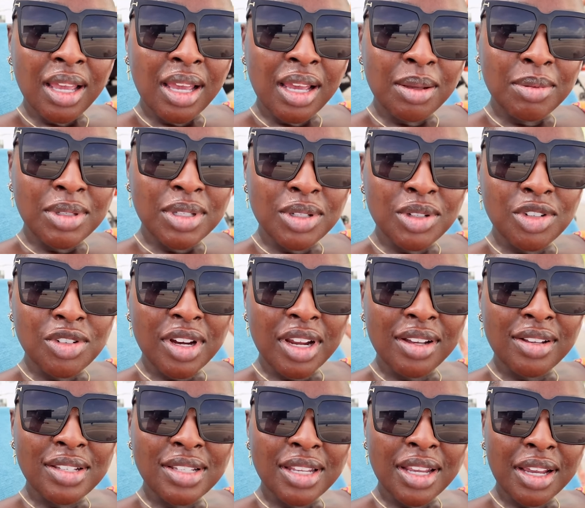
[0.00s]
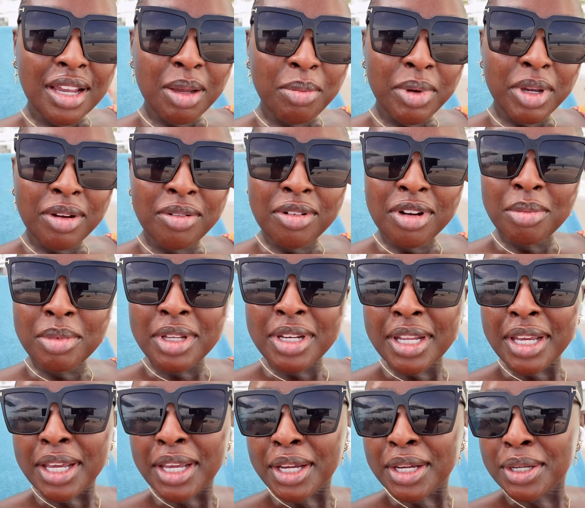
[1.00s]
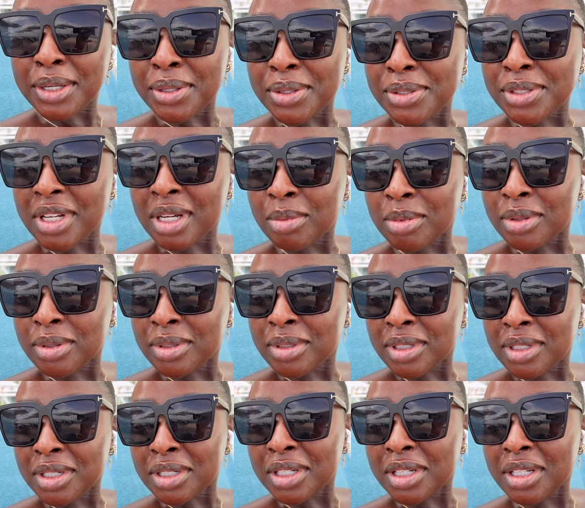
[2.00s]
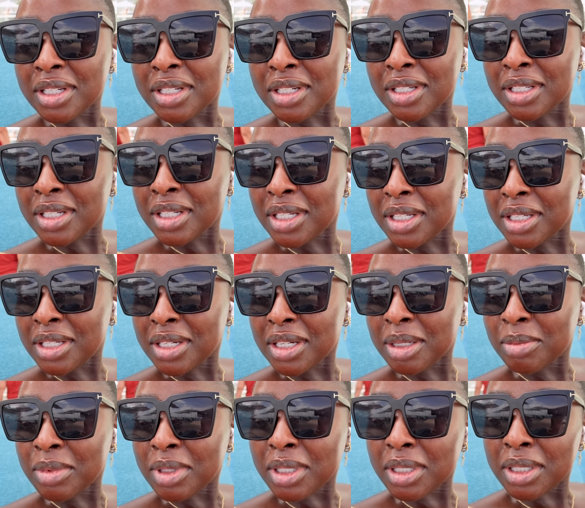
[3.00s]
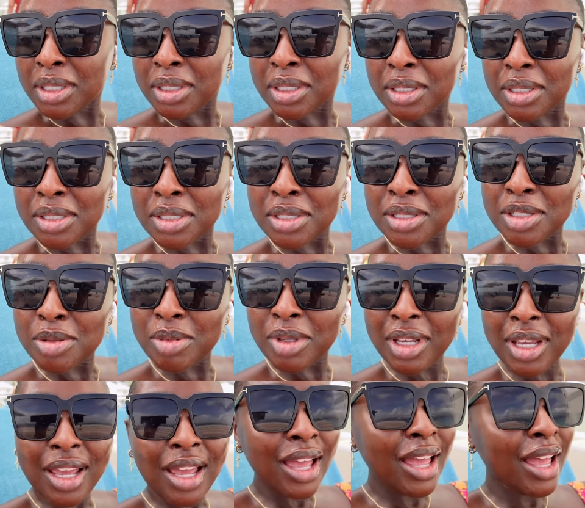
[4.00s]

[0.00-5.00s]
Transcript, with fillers: I'm so drowsy. I got my rum and Diet Coke double on deck, honey, and I'm like, excuse me.